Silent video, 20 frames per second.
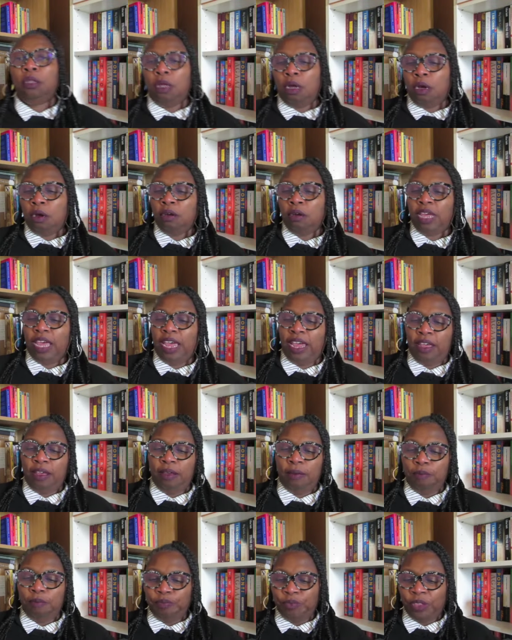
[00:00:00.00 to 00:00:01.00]
Okay,
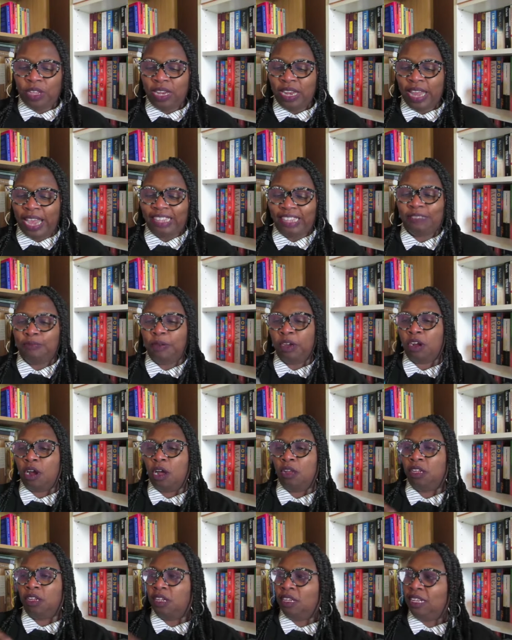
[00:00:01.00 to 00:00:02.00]
the next book
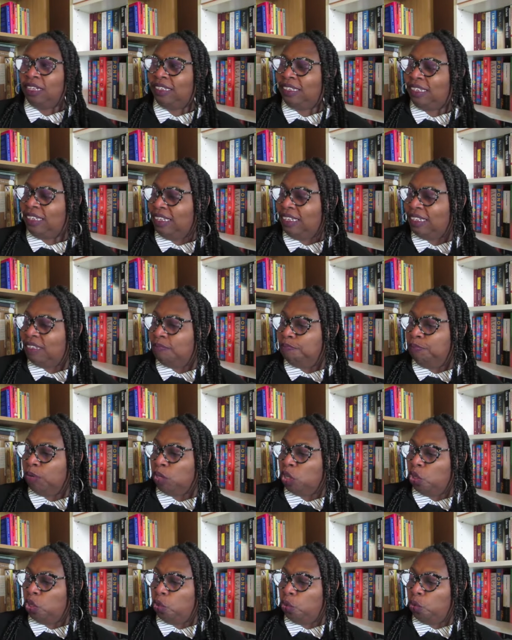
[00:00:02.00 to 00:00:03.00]
on the list is
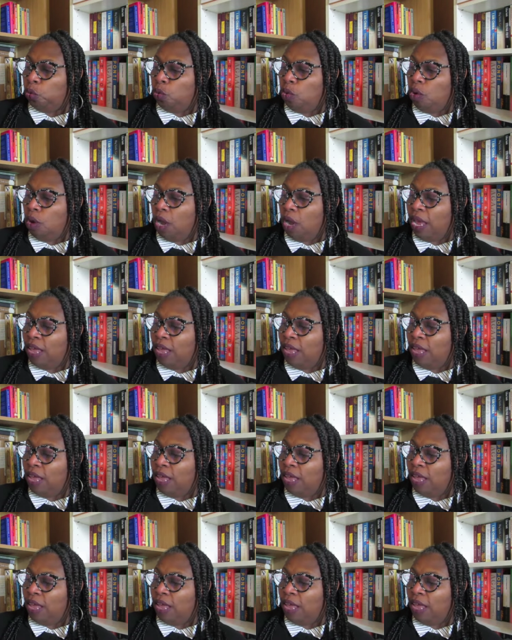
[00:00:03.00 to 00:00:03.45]
Blue